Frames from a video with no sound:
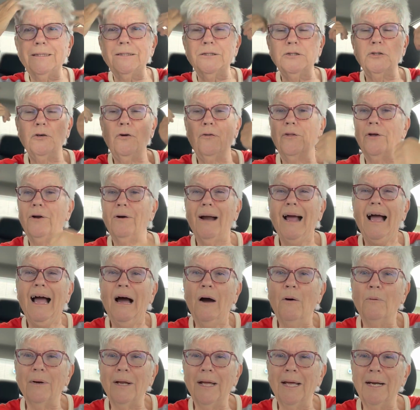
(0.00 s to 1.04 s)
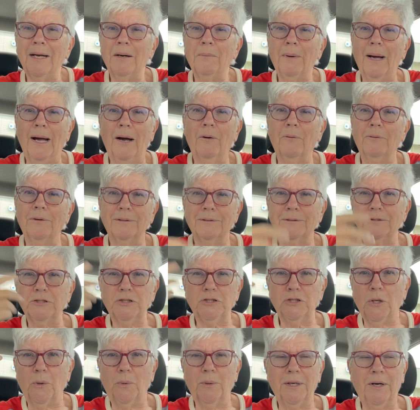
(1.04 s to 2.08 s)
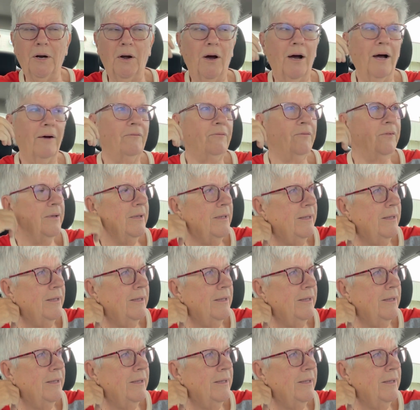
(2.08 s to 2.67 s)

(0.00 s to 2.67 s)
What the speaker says: And so they're out and about showing off.